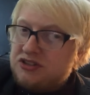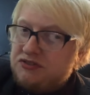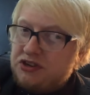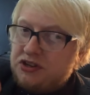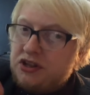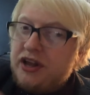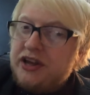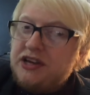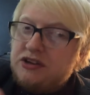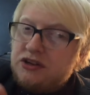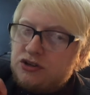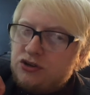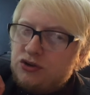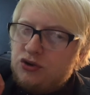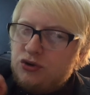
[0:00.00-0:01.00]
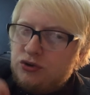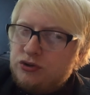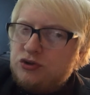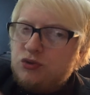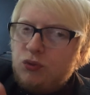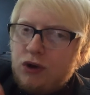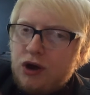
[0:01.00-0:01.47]
if you like a
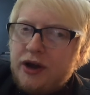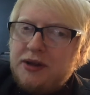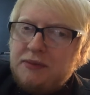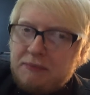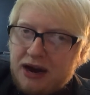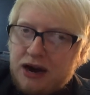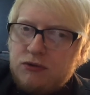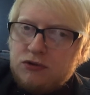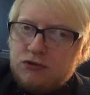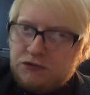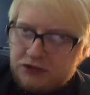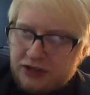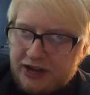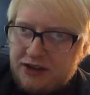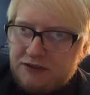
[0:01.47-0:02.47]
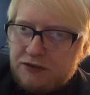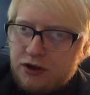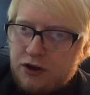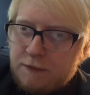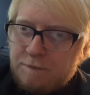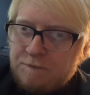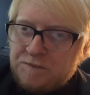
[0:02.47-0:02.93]
good wine barrel flavour,
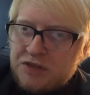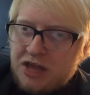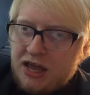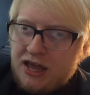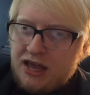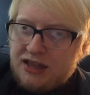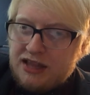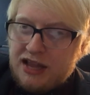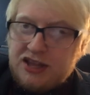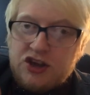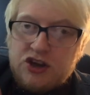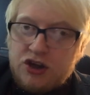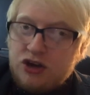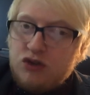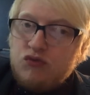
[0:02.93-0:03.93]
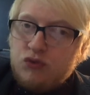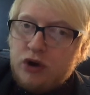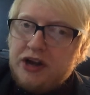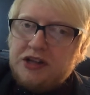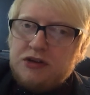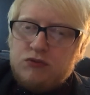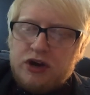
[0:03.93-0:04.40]
then you're gonna
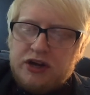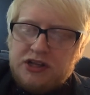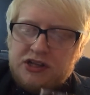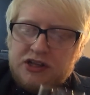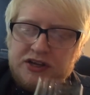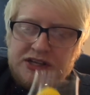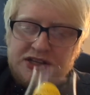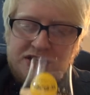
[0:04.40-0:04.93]
really really like